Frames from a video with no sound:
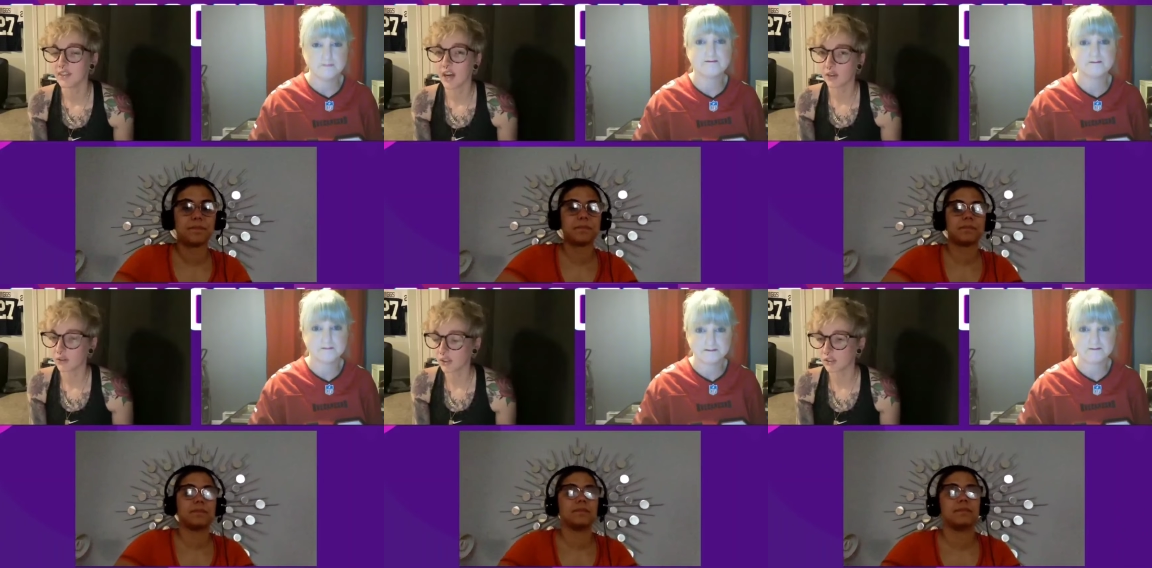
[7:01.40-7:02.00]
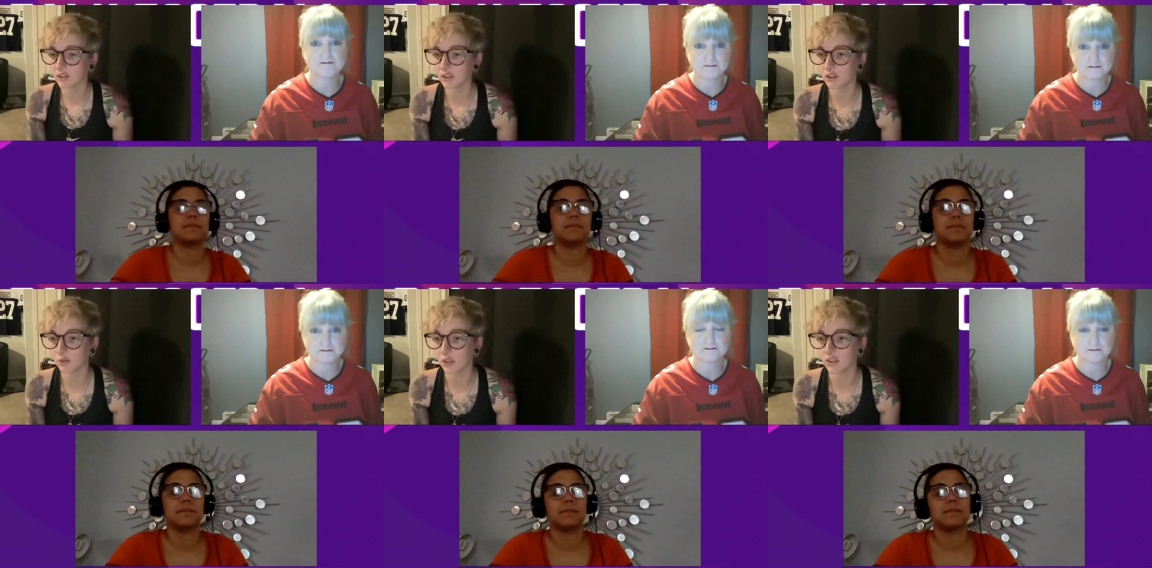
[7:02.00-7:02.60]
Speaker 1: not great
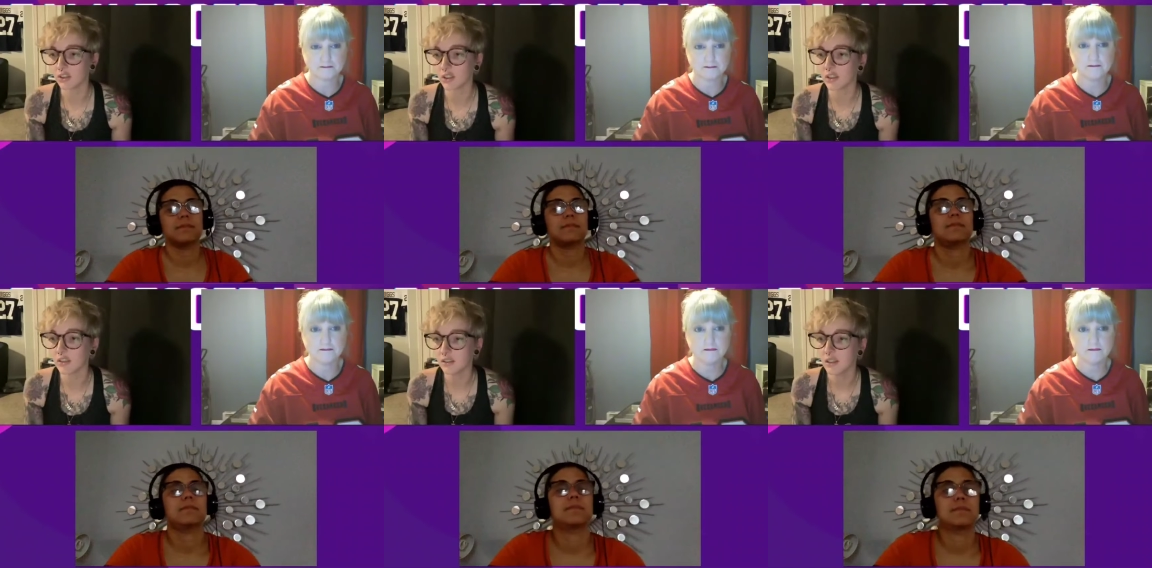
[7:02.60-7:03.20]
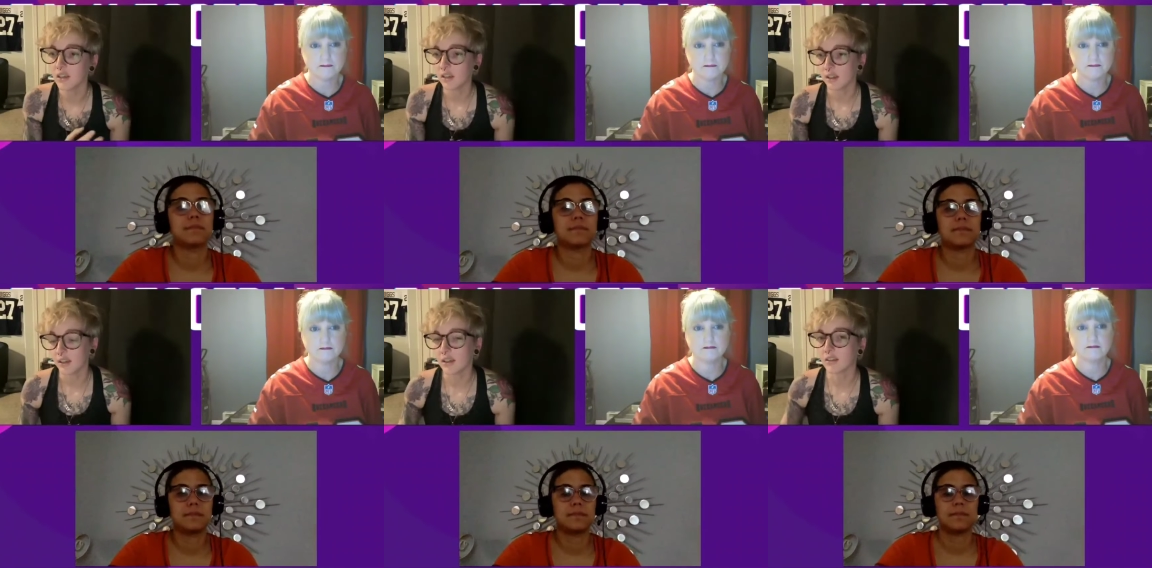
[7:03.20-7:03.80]
situation
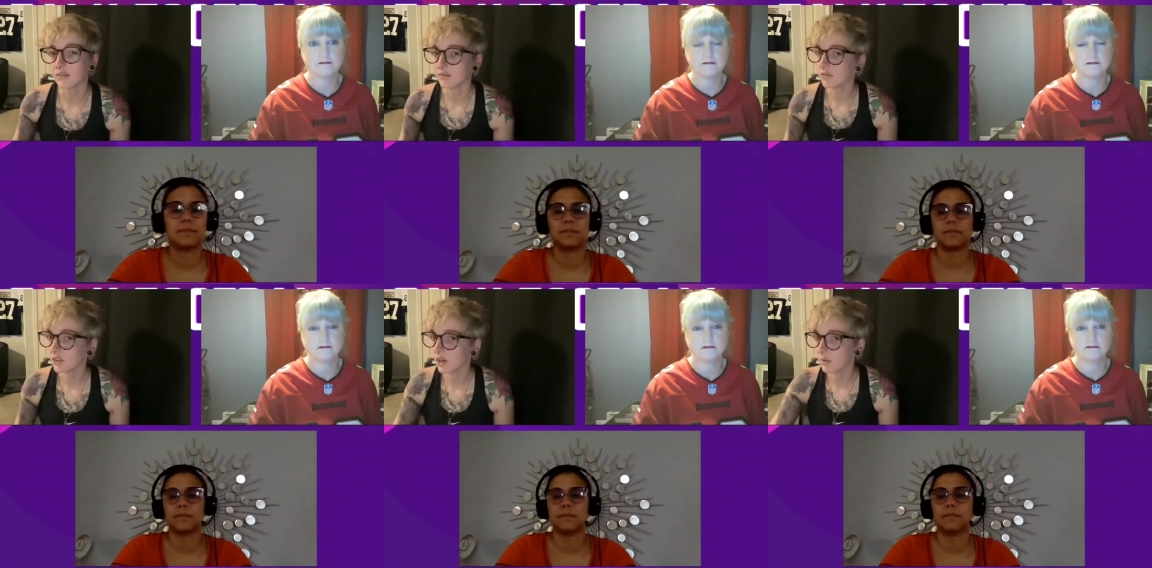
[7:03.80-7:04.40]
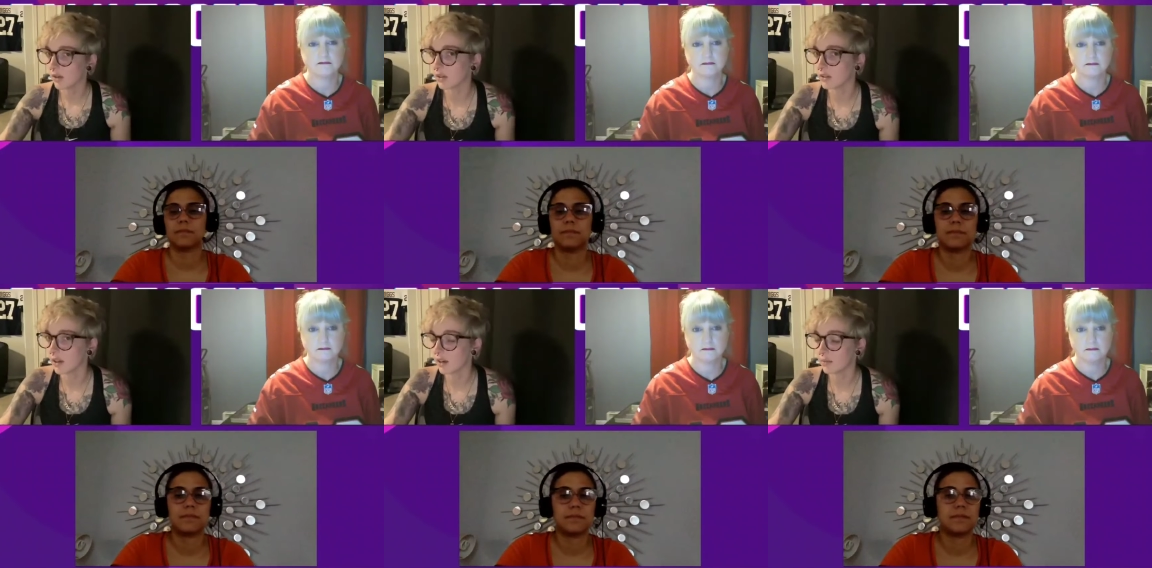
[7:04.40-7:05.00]
and come out on
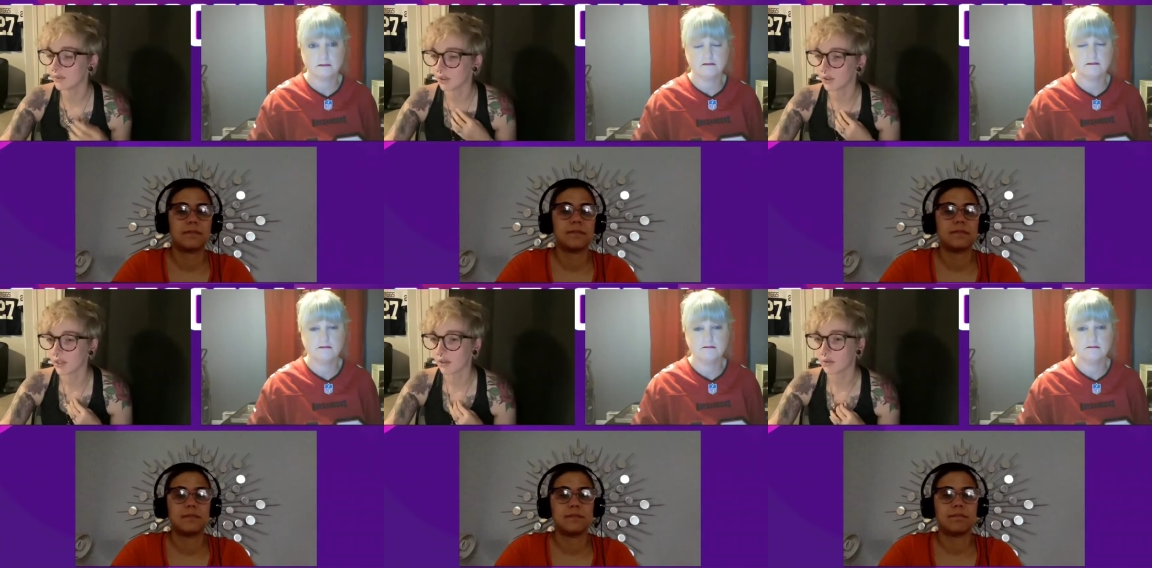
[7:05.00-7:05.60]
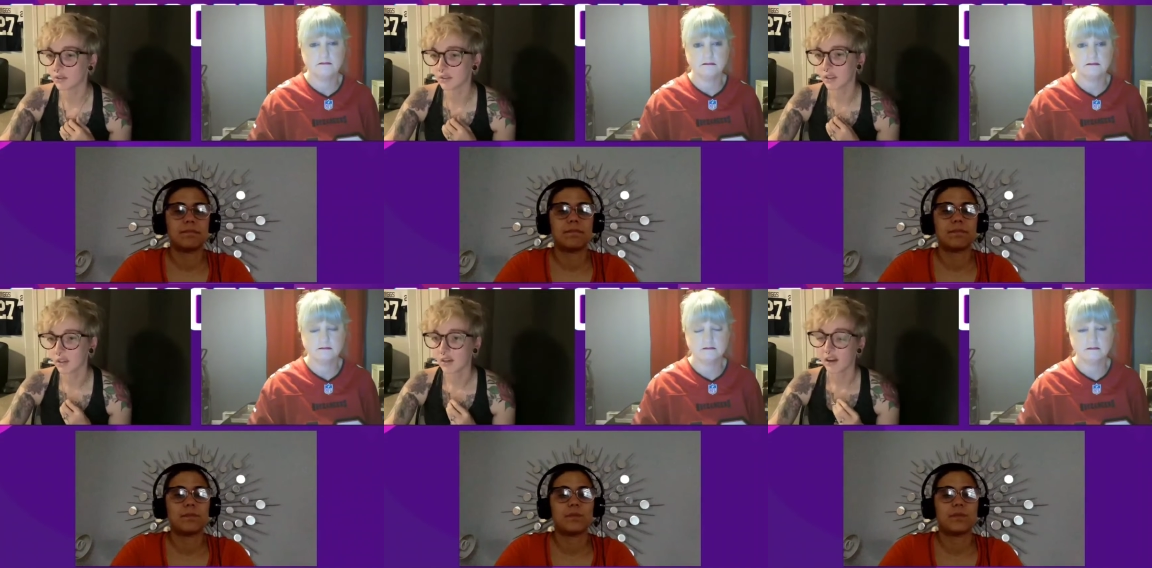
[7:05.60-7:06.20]
top. So that was
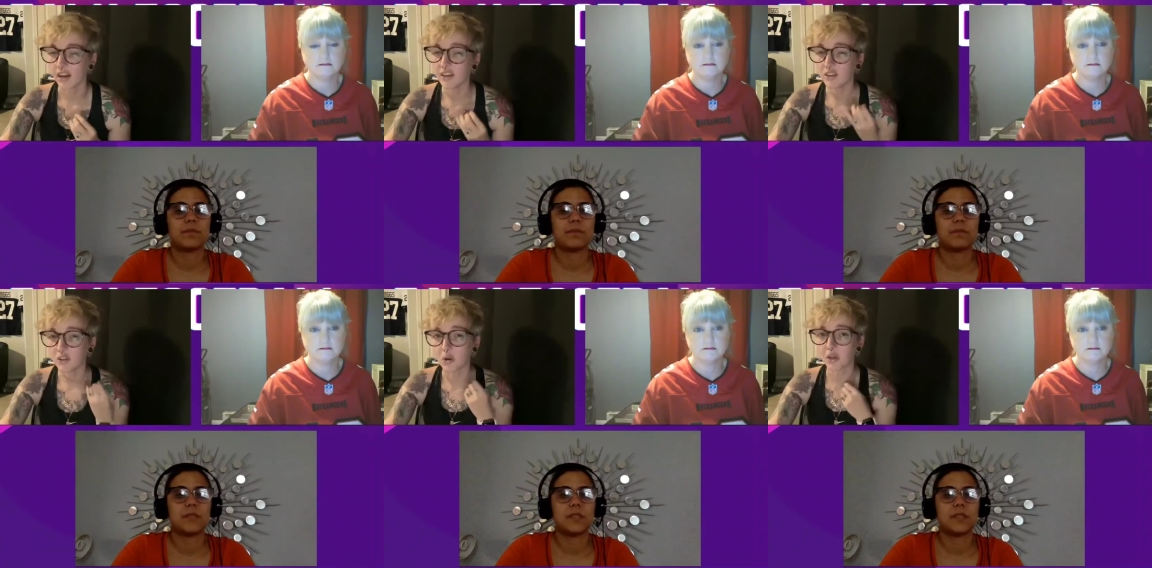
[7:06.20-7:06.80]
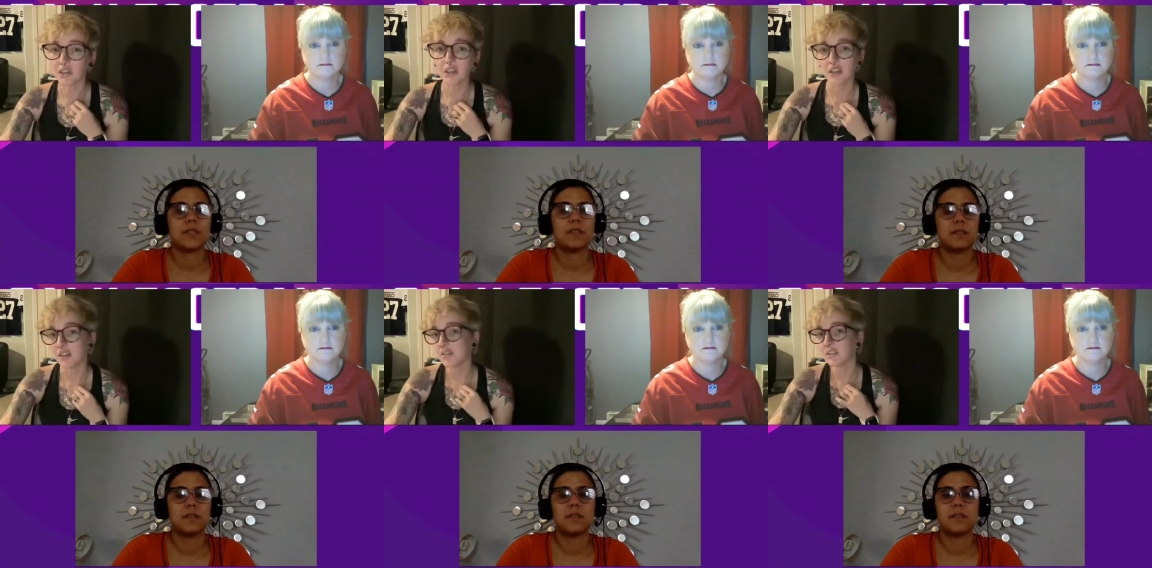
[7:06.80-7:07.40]
I had no idea
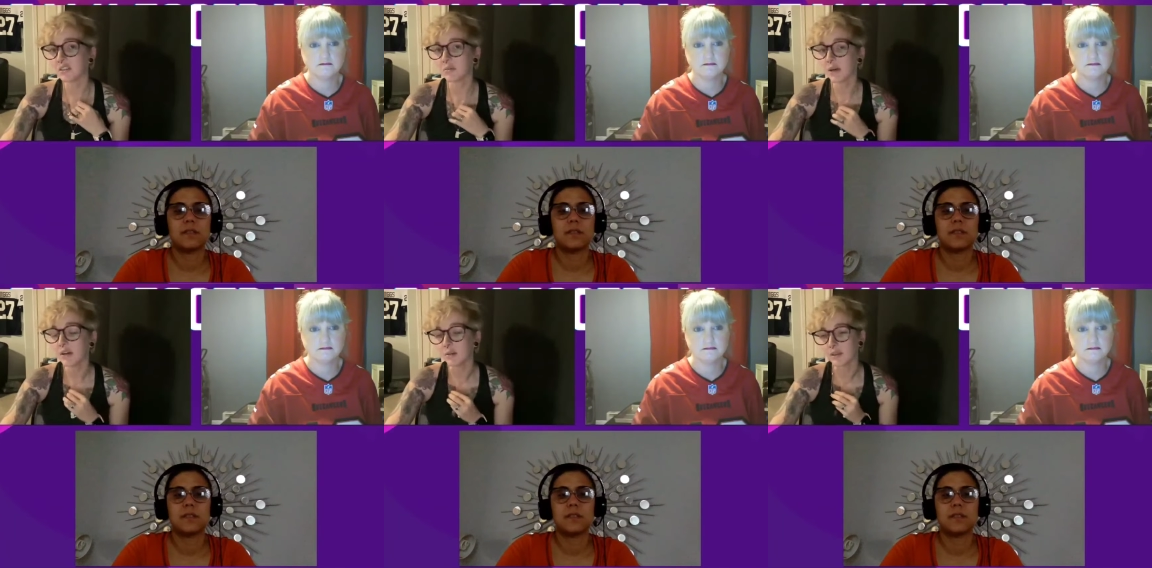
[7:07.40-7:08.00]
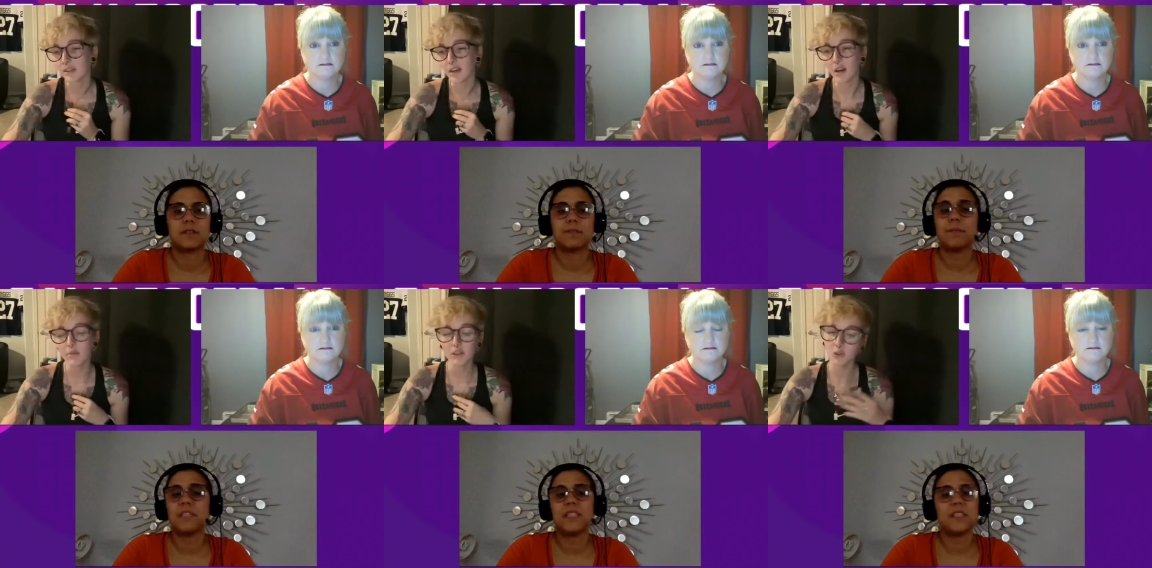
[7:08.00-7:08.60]
any of that stuff about him. And me,
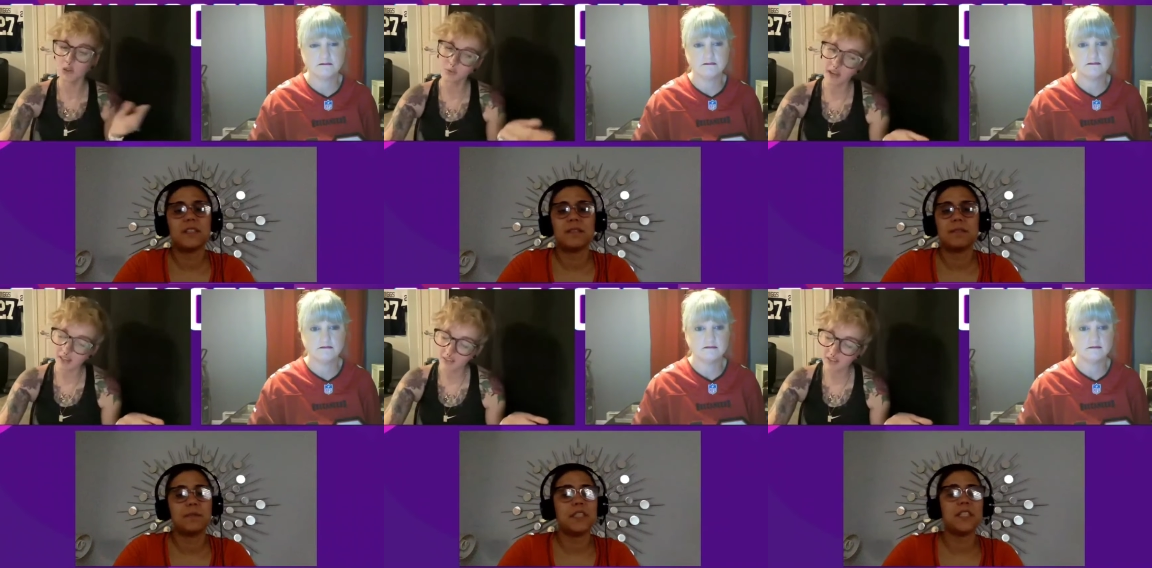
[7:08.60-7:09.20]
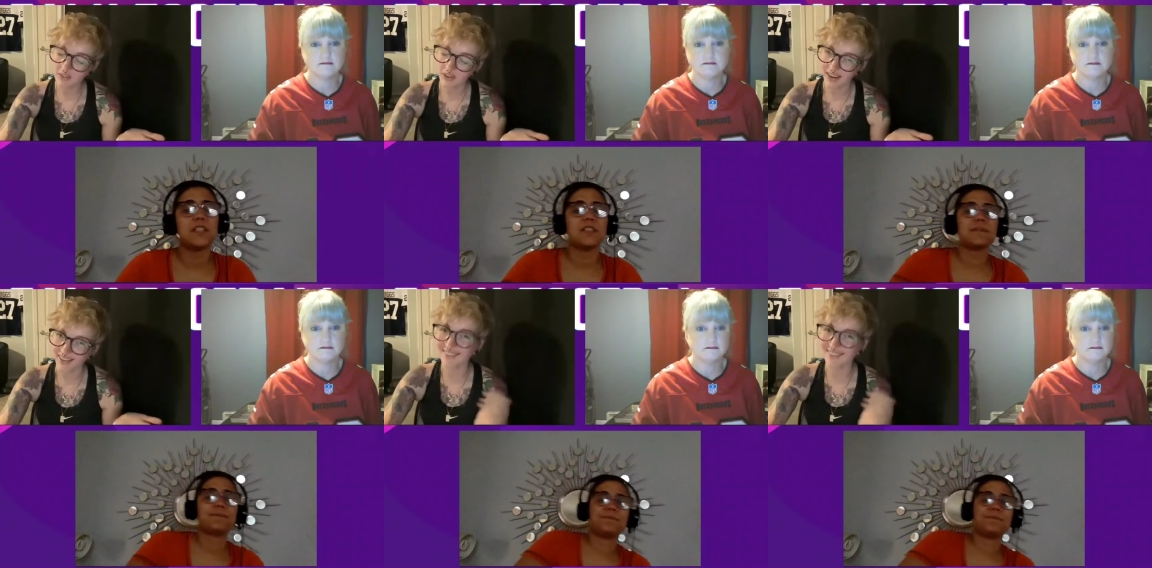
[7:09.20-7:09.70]
neither. me neither.